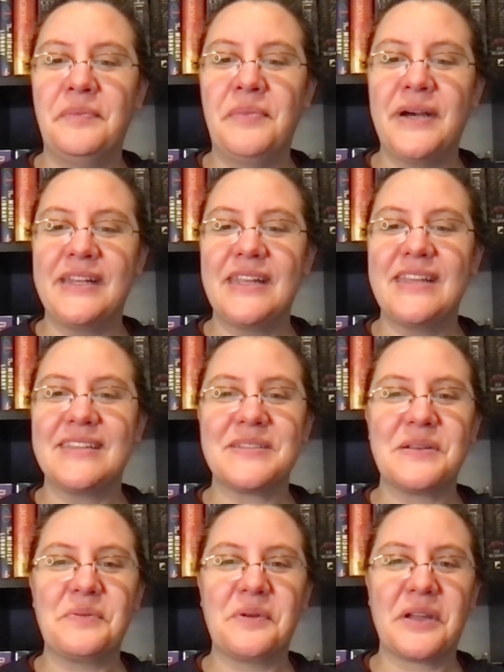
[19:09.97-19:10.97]
but he's
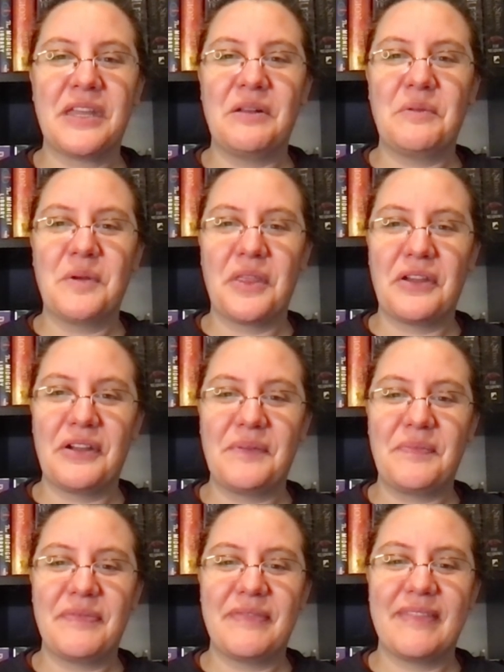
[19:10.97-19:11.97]
still working with her
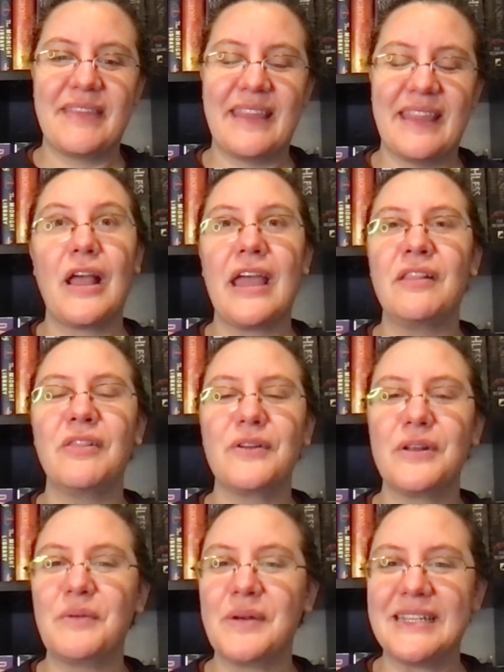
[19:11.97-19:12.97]
and
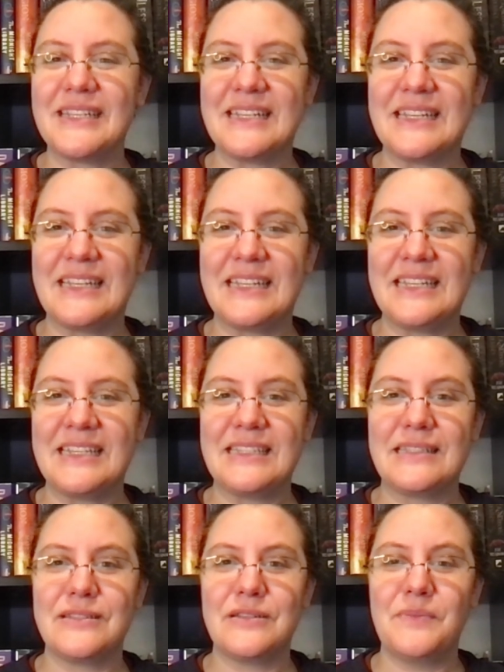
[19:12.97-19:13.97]
learning what it
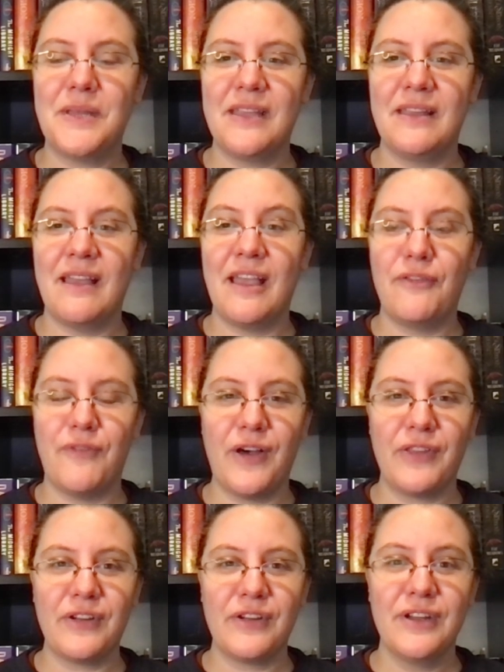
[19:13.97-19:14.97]
is to be a
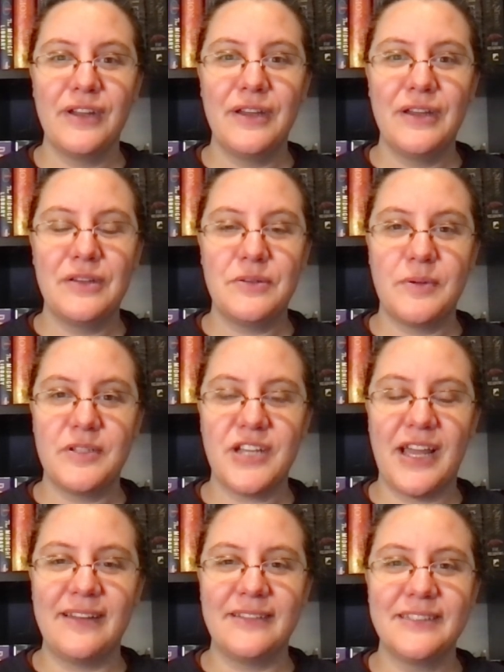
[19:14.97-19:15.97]
father to a
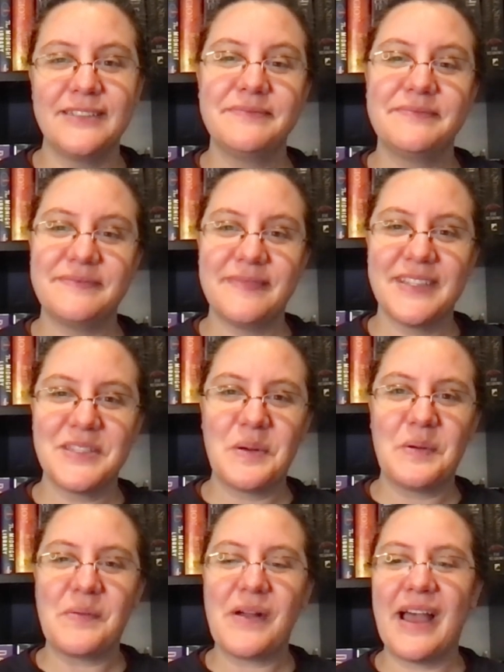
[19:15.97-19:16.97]
child.
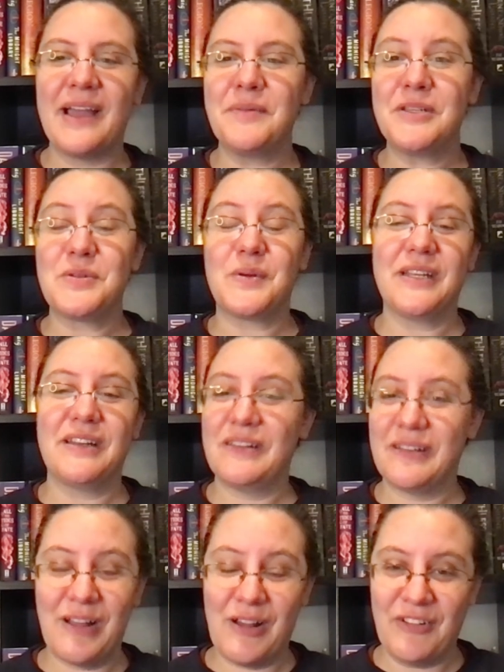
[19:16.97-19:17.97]
So I'm enjoying
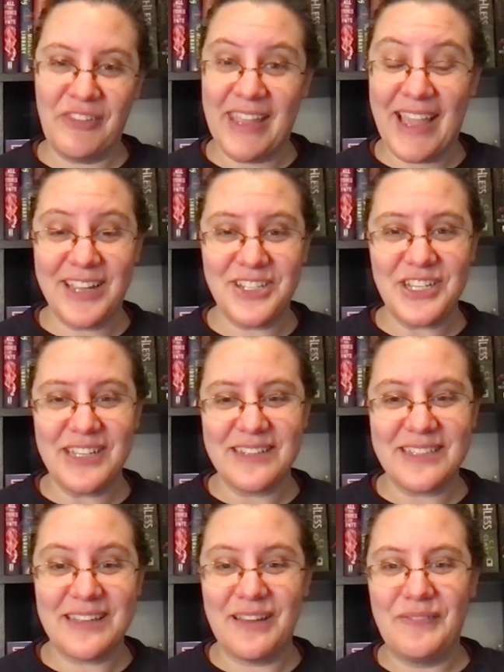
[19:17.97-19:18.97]
all the
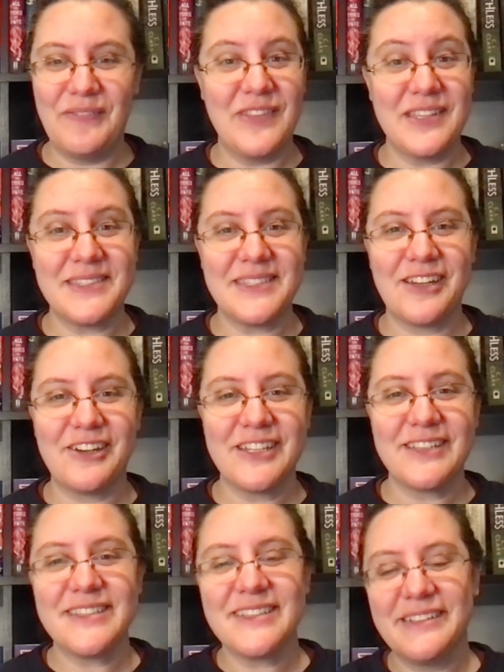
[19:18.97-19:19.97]
hijinks of this
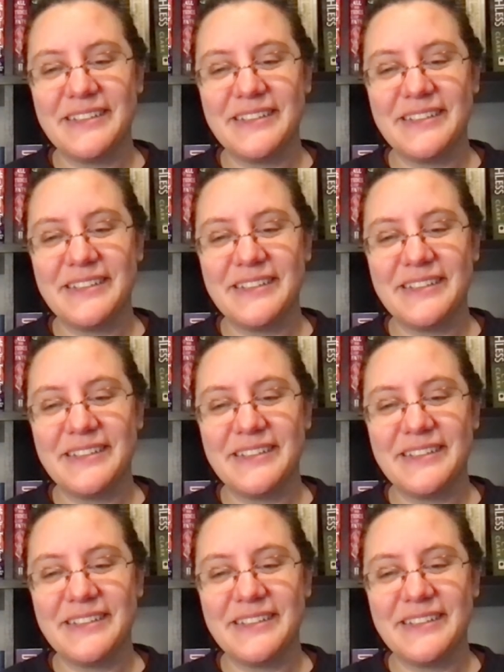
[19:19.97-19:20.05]
series.